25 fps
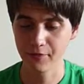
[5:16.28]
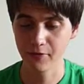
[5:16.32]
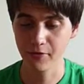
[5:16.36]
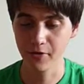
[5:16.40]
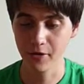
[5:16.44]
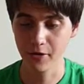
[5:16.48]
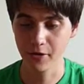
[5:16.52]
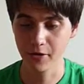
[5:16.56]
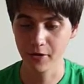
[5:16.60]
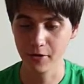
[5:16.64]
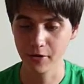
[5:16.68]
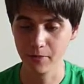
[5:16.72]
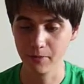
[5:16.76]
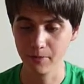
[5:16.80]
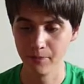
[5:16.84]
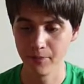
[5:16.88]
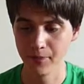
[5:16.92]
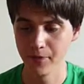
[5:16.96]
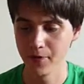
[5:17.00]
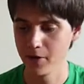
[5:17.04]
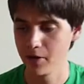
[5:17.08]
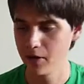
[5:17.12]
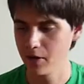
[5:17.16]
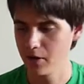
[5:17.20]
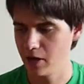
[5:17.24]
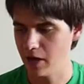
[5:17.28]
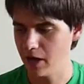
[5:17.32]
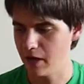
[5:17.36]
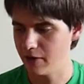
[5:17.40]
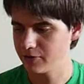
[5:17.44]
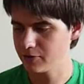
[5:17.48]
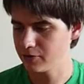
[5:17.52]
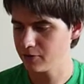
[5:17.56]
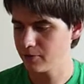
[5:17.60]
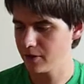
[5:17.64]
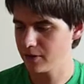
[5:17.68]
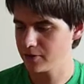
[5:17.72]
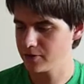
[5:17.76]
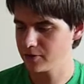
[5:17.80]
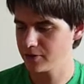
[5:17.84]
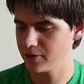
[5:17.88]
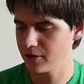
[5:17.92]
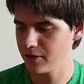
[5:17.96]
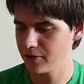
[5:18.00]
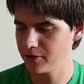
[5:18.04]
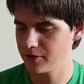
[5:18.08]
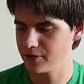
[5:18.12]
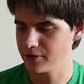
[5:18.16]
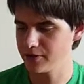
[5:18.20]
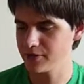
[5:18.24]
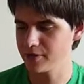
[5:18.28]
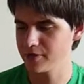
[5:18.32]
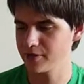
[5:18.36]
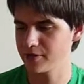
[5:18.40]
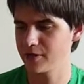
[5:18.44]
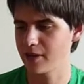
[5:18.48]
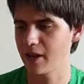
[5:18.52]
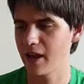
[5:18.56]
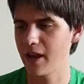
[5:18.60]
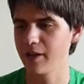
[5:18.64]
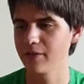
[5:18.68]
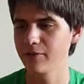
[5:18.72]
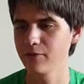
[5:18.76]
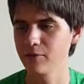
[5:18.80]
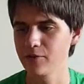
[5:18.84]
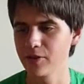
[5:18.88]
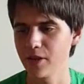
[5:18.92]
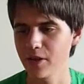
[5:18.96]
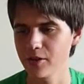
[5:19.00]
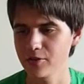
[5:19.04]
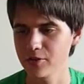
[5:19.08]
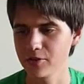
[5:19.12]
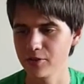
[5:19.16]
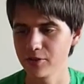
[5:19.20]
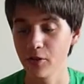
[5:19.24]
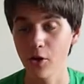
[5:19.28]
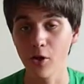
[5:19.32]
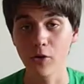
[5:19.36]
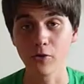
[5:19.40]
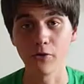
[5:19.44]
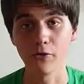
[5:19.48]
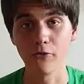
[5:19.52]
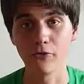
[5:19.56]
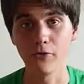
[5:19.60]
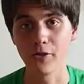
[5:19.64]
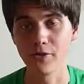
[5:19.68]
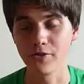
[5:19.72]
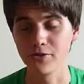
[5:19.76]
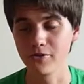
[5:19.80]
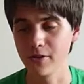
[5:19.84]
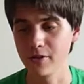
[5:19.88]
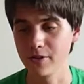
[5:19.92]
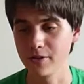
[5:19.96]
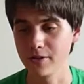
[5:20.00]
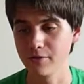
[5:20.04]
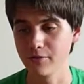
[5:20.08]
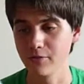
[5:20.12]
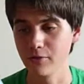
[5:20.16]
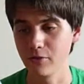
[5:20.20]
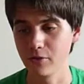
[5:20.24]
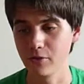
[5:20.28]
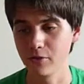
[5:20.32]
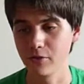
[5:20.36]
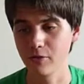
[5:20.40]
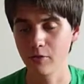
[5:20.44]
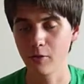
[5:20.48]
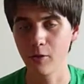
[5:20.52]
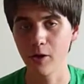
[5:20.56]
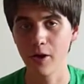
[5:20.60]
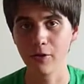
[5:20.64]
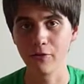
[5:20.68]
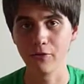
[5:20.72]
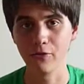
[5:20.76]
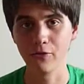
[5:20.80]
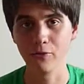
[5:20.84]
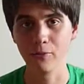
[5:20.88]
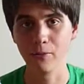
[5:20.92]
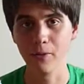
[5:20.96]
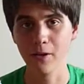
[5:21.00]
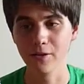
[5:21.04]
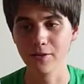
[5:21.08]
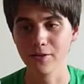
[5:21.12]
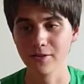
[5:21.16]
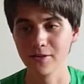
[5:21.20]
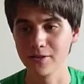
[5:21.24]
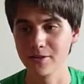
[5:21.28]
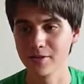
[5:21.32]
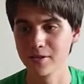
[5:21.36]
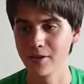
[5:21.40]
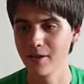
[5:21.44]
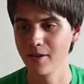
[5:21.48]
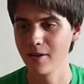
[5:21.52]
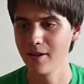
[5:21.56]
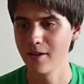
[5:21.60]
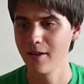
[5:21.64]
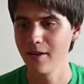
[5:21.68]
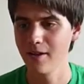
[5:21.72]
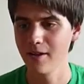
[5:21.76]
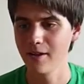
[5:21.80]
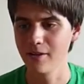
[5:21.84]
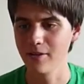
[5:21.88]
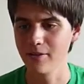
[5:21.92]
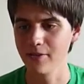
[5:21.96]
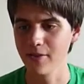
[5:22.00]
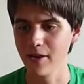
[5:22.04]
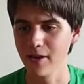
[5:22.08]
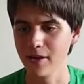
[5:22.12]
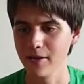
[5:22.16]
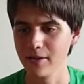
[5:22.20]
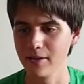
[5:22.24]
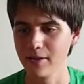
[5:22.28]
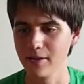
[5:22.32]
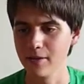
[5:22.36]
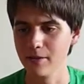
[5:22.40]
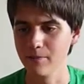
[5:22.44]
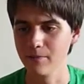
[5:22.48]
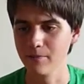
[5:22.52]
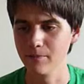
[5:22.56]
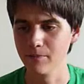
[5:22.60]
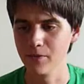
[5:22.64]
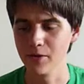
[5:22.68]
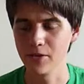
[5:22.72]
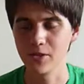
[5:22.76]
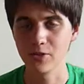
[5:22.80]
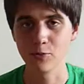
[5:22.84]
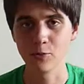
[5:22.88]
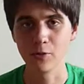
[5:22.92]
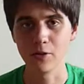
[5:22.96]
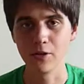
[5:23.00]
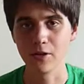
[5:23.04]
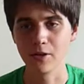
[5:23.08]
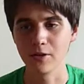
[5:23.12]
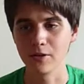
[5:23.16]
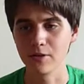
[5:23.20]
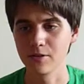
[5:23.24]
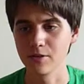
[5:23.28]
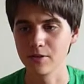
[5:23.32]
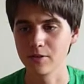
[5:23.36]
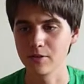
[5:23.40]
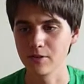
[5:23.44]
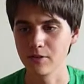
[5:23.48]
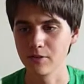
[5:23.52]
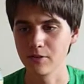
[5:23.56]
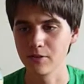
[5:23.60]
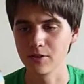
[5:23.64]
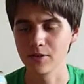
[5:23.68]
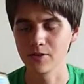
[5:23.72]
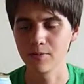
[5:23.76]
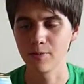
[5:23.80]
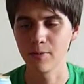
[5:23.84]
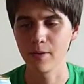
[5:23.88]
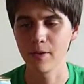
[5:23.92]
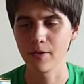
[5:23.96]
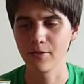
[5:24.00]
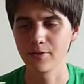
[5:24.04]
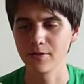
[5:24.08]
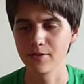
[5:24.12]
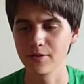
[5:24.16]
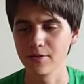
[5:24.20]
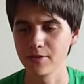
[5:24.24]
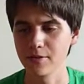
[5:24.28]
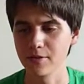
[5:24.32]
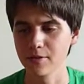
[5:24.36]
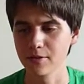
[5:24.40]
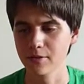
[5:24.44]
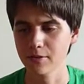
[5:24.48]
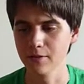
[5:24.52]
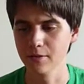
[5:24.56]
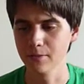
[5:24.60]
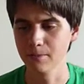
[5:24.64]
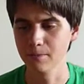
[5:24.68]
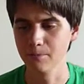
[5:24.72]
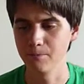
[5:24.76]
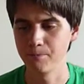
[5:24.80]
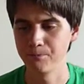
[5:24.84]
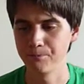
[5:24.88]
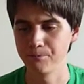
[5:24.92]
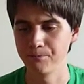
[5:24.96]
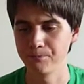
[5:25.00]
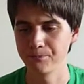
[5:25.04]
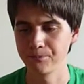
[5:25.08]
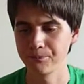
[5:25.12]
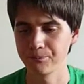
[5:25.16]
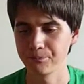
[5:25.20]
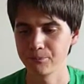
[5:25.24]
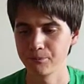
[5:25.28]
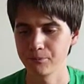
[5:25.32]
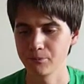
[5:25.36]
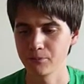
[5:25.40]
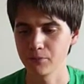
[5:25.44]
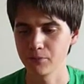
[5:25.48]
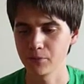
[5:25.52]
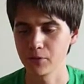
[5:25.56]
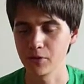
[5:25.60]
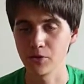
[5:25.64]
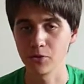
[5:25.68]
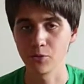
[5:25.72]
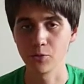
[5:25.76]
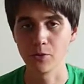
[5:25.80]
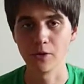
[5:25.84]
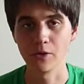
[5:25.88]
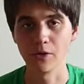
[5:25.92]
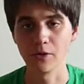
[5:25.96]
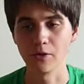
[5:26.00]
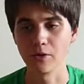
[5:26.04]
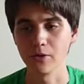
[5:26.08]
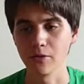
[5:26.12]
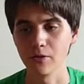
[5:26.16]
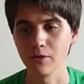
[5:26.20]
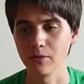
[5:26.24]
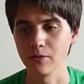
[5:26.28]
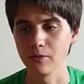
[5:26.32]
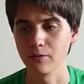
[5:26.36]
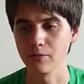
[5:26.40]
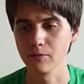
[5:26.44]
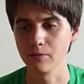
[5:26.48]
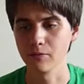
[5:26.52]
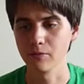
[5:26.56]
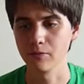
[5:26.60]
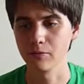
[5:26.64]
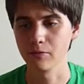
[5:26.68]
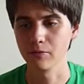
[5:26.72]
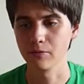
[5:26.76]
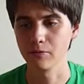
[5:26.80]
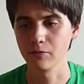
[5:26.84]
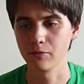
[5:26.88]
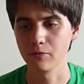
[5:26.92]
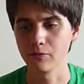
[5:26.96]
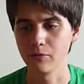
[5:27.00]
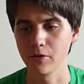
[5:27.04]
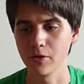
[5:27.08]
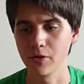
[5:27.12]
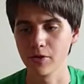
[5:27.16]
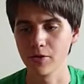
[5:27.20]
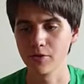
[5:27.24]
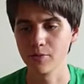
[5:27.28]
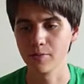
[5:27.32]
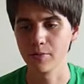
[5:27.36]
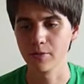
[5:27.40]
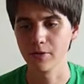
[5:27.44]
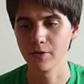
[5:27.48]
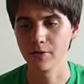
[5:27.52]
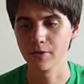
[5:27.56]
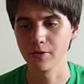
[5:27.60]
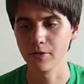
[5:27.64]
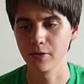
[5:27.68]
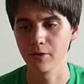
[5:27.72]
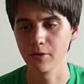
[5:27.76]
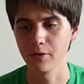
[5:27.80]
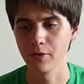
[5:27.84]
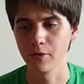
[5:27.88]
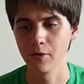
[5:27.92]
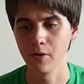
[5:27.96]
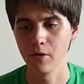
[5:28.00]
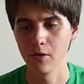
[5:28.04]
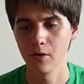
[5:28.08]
Very good. I have to mention that this can was actually not refrigerated for quite a few months, and I this week just, you know, spent this week in the fridge, but you know,